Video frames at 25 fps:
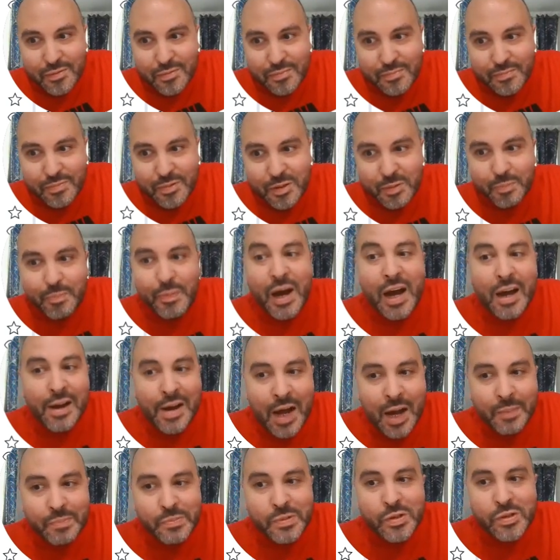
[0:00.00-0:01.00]
SPY
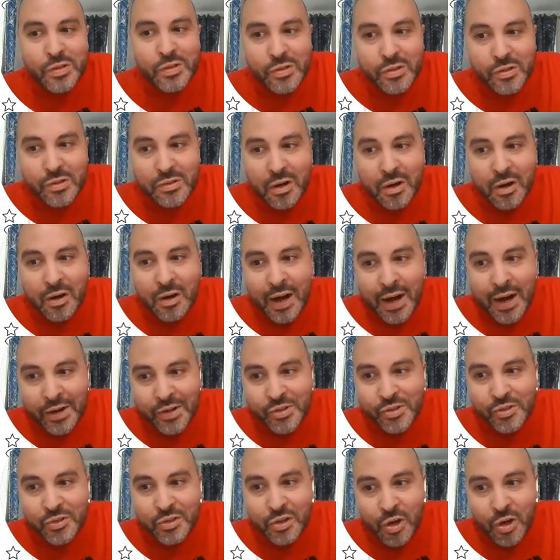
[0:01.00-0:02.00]
options are
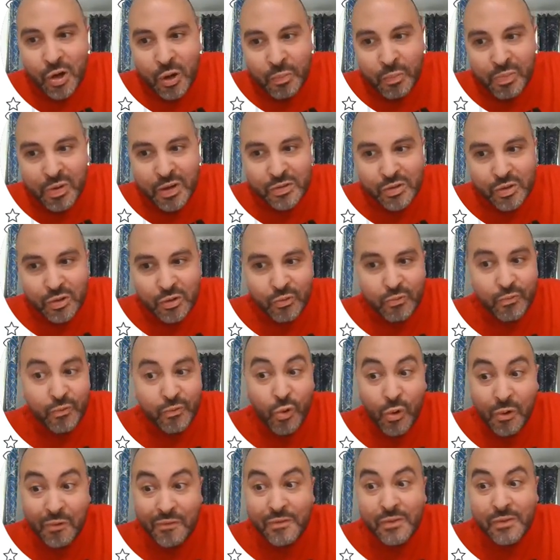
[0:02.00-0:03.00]
actually open until
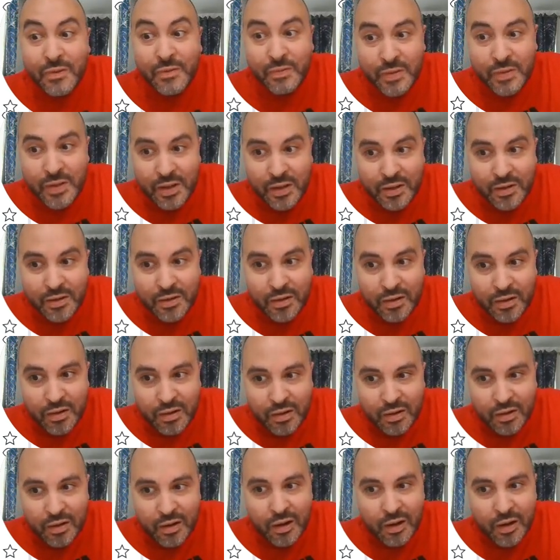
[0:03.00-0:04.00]
4:15.
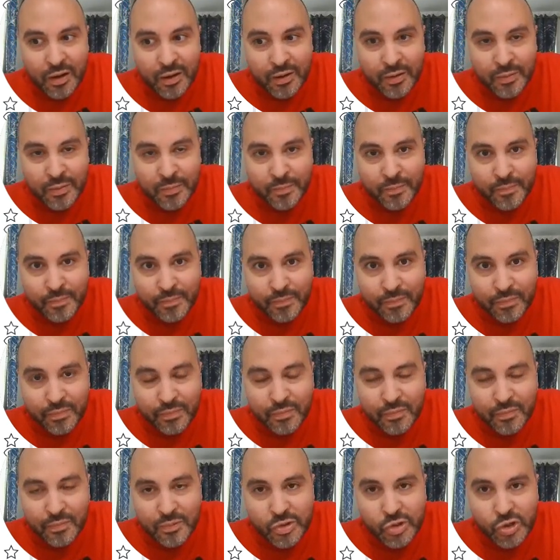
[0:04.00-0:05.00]

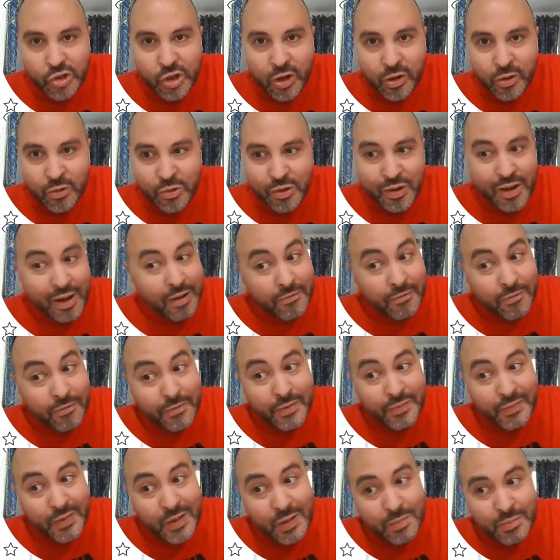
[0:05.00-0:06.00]
So you have a
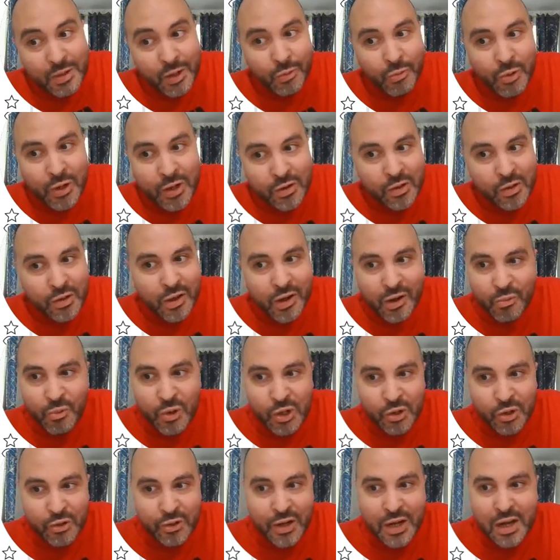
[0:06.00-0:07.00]
15-minute window there where
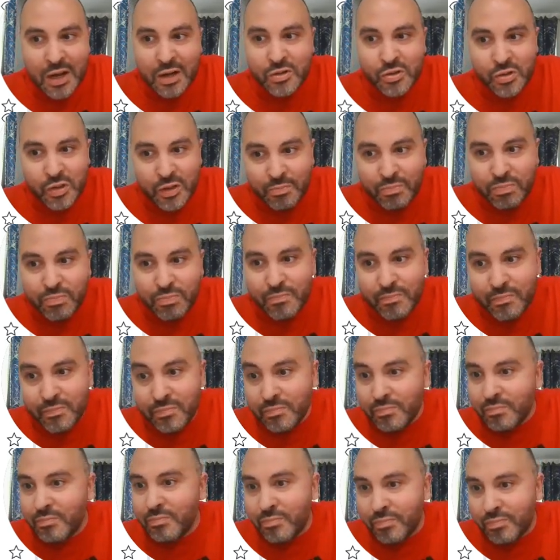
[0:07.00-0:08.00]
you can actually
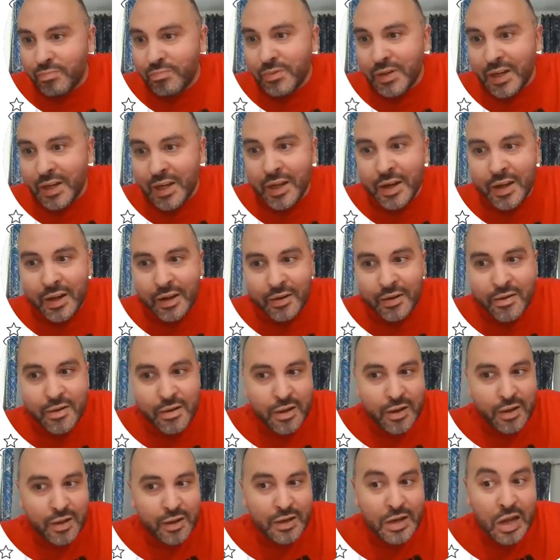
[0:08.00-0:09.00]
get in.
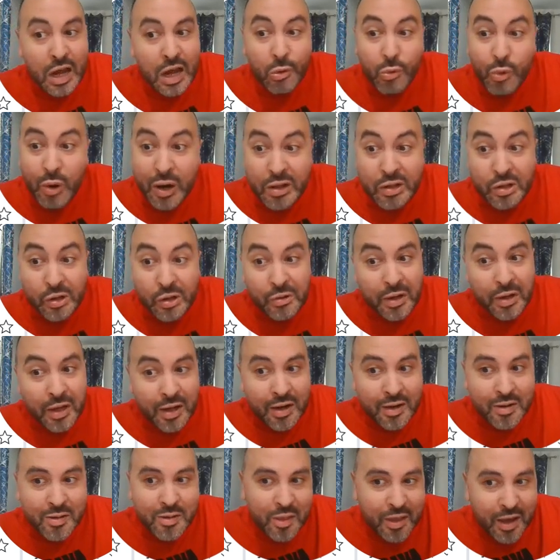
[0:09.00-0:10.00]
Now, whether you get
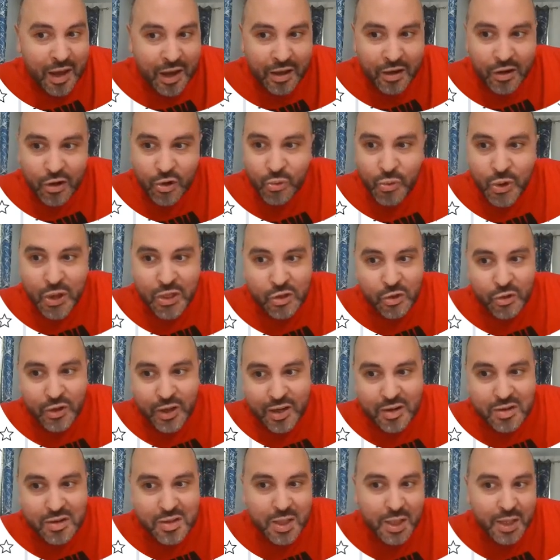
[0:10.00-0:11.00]
in then or whether you get
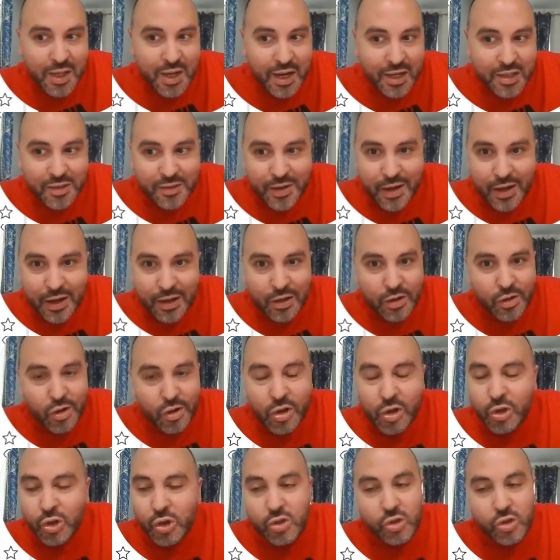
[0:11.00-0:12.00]
in the next day
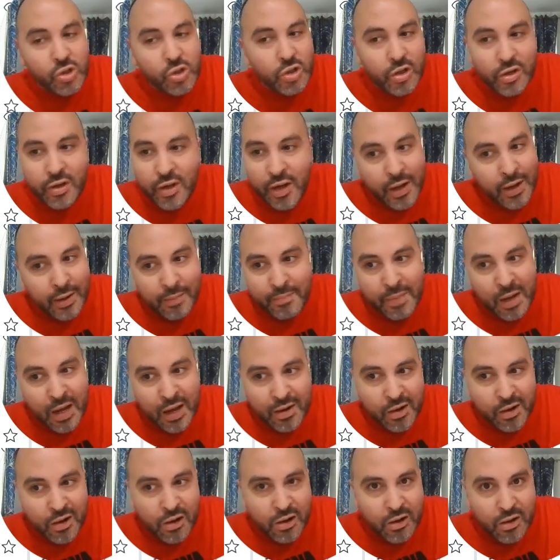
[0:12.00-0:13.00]
should not
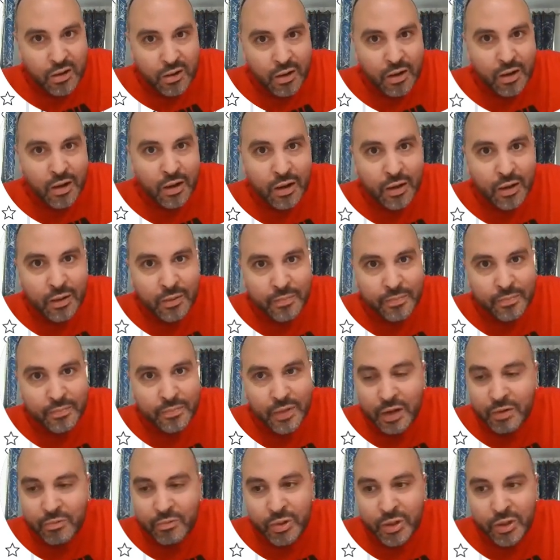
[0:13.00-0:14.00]
matter.
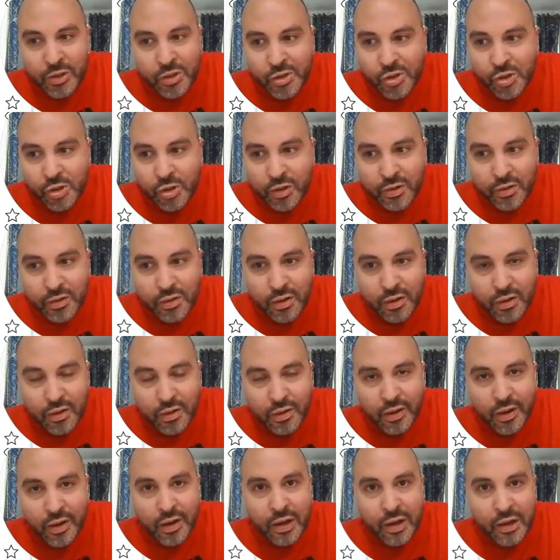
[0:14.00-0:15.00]
It really shouldn't.
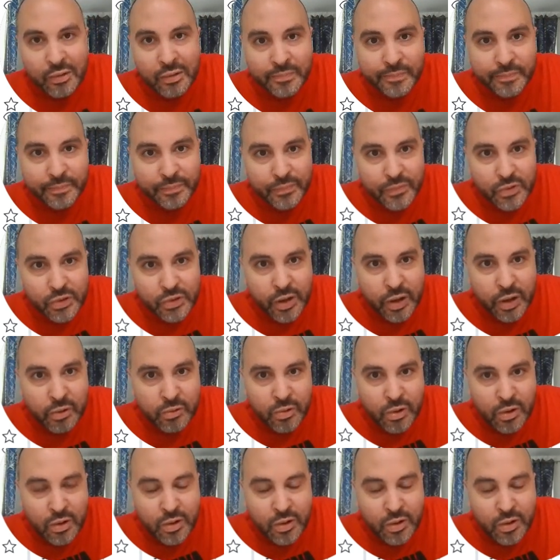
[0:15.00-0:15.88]
So